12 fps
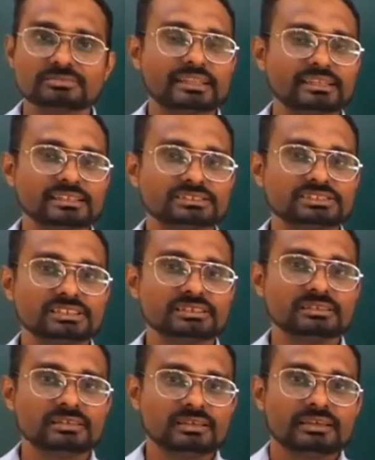energy,
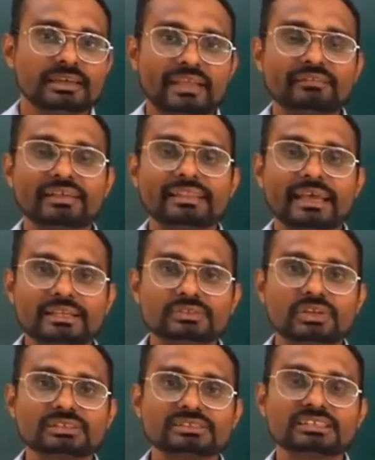and when the
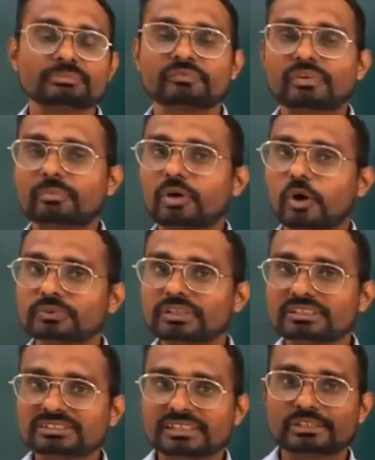electron is jumping from outer
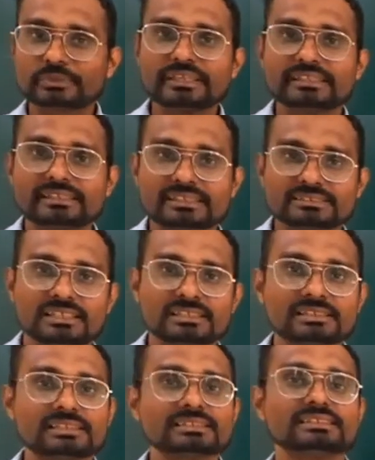shell to inner
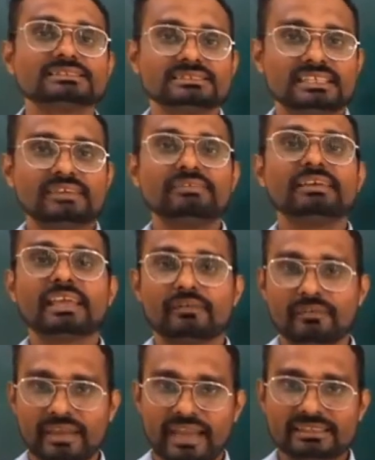shell, it is giving
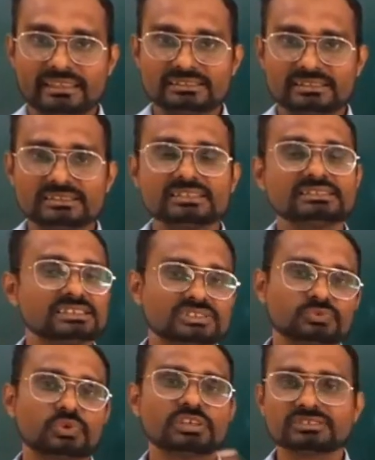away energy. This is
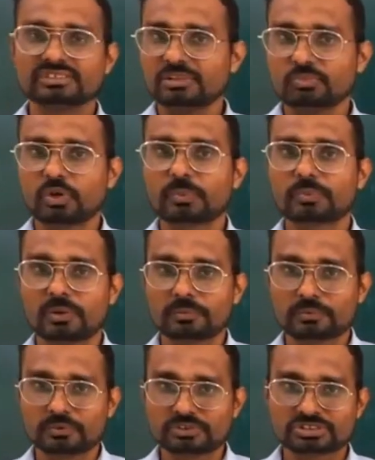what Niels Bohr
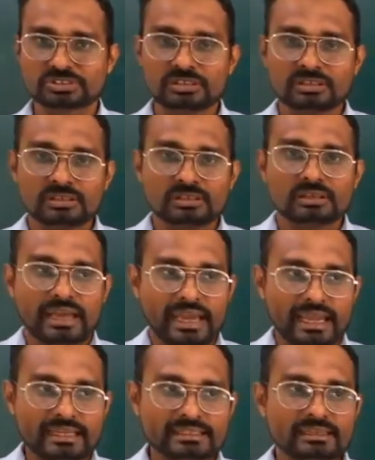proposed,
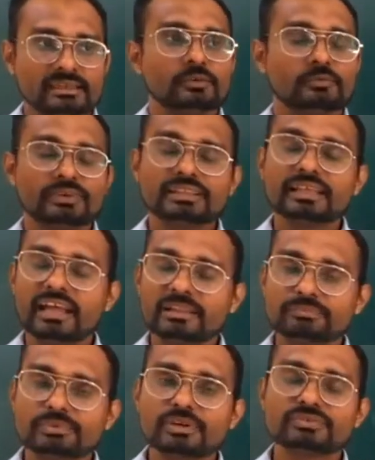and with the
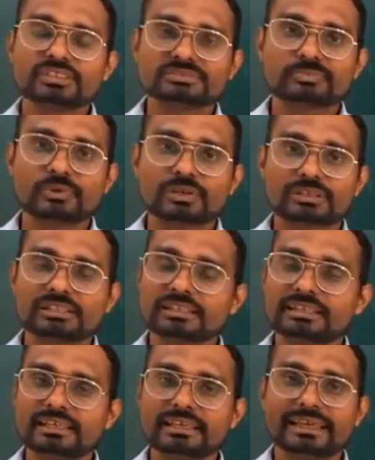help of this model,
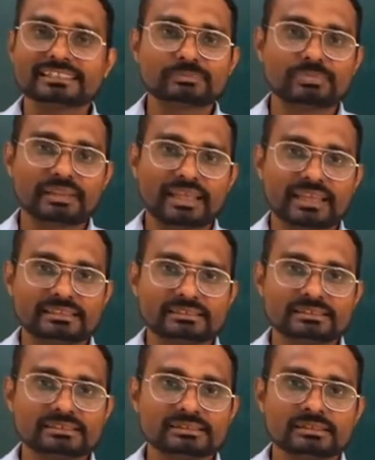he
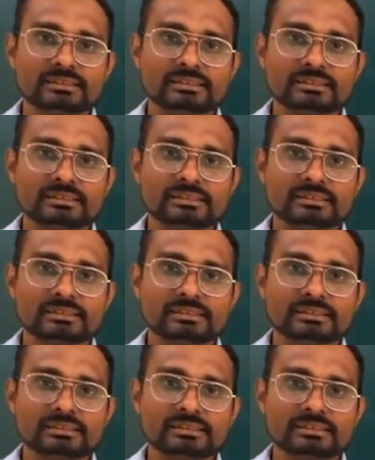explained